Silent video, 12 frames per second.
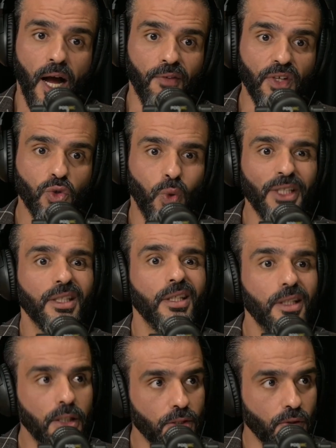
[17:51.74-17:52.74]
Having
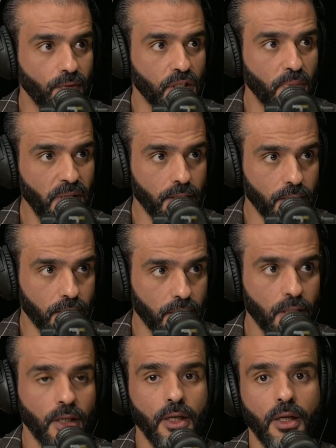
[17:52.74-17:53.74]
20 years of
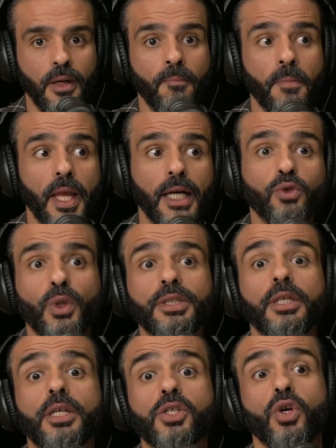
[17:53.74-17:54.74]
experience and
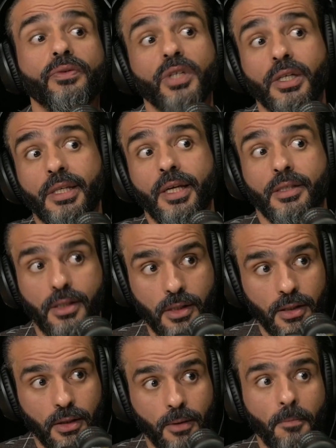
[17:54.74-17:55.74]
20 years of
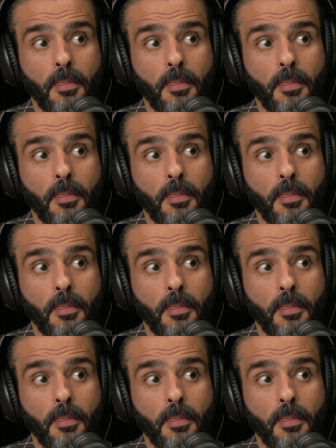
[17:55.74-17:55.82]
success,